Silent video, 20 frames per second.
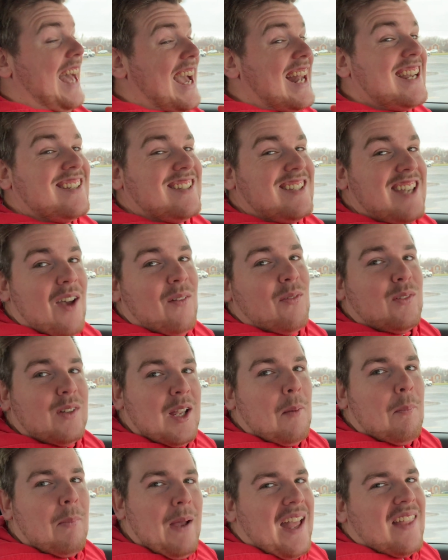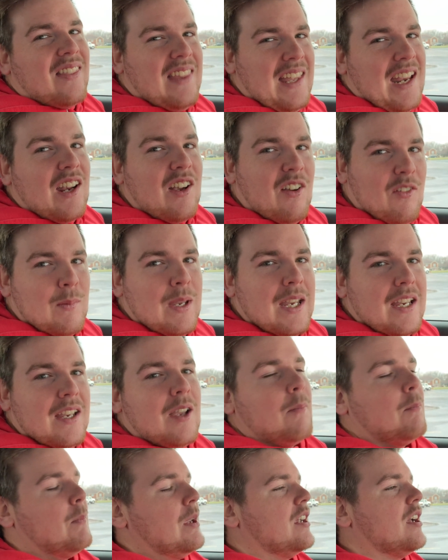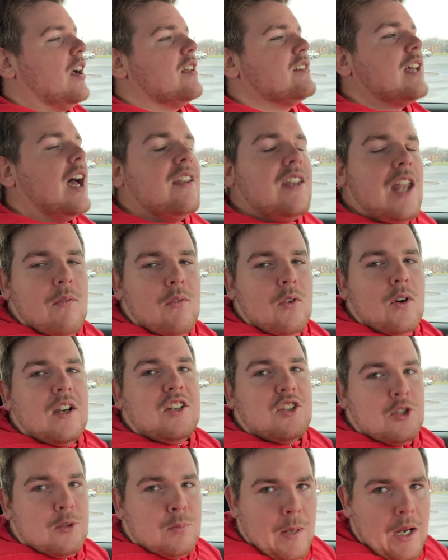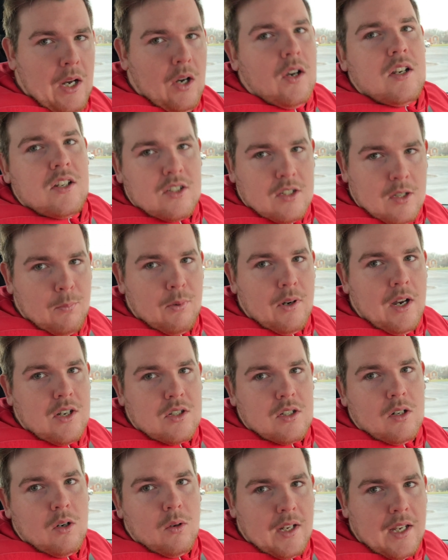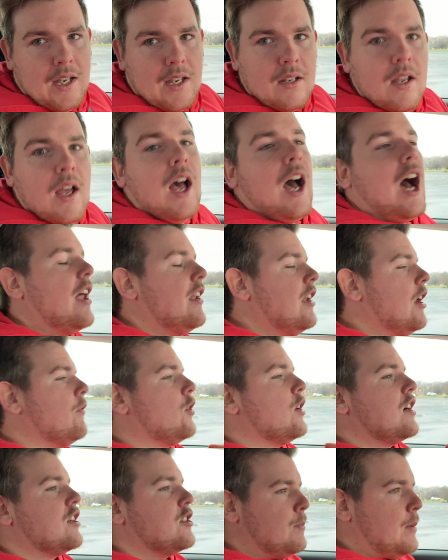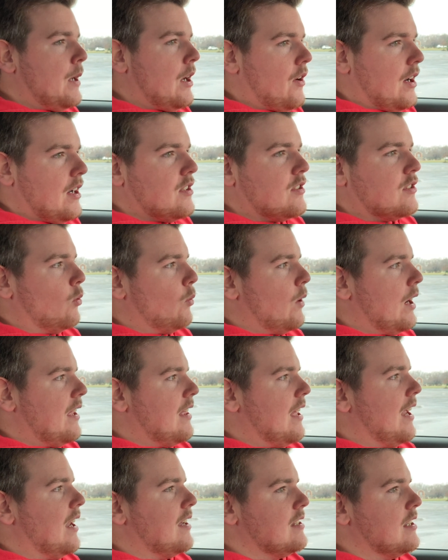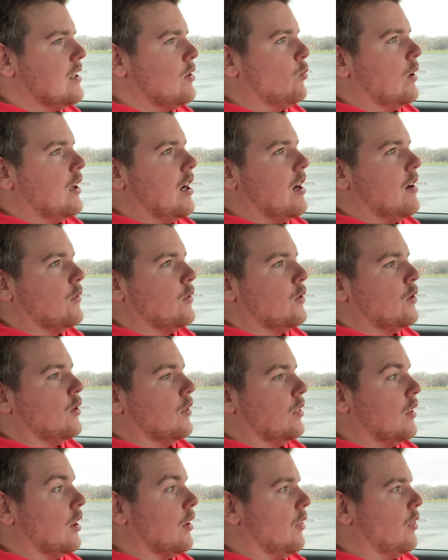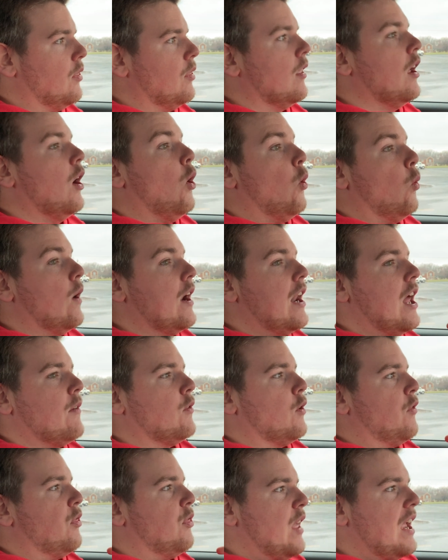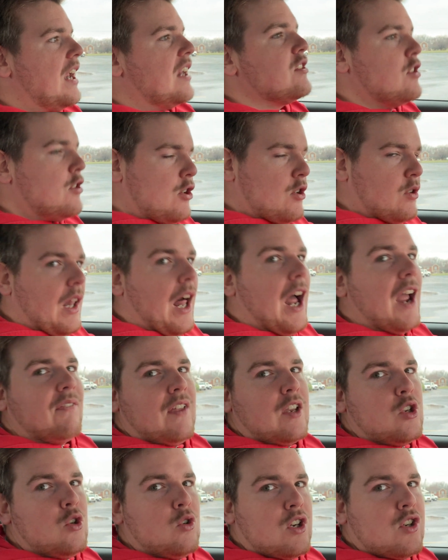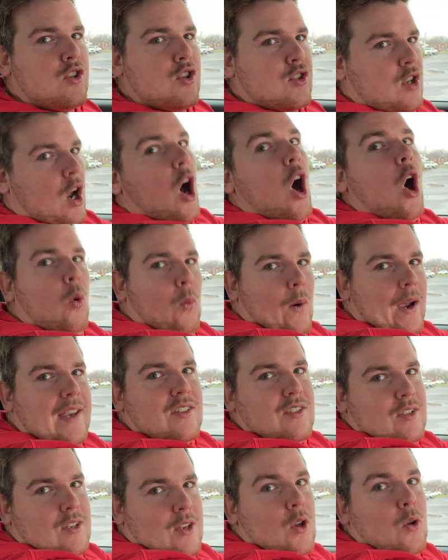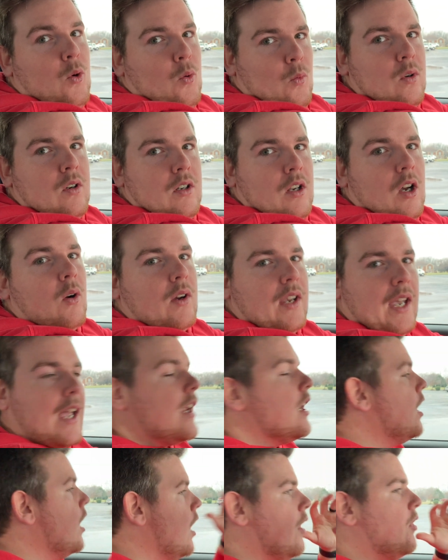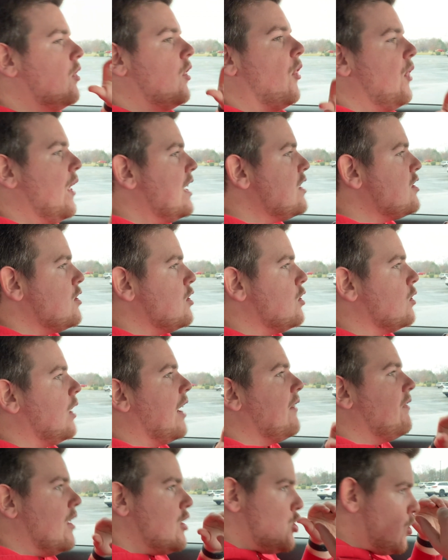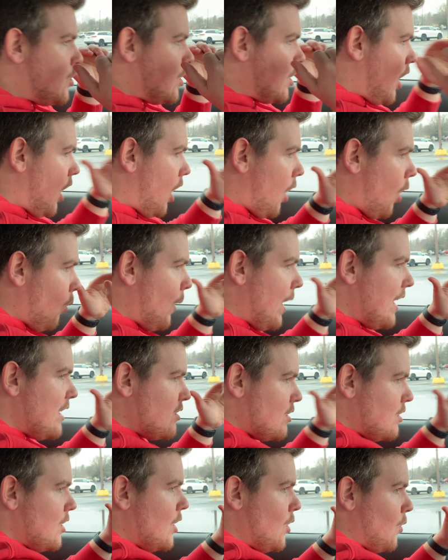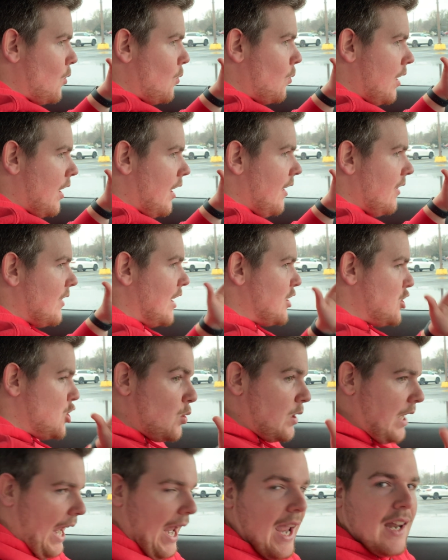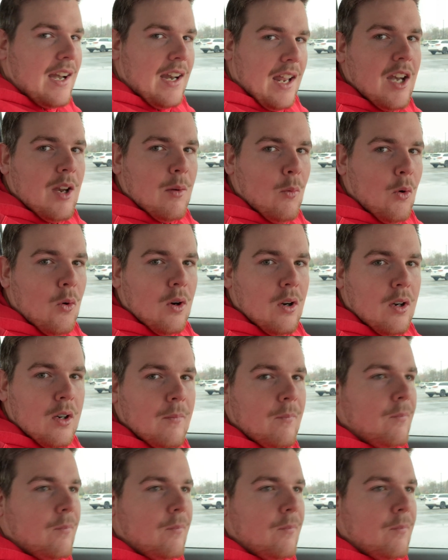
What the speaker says: is definitely a bad thing of me, because I never experienced depression, okay? I never experienced the way that I did whenever things in your life that you could just always do, okay? The things in your life that you could always do that you can't anymore,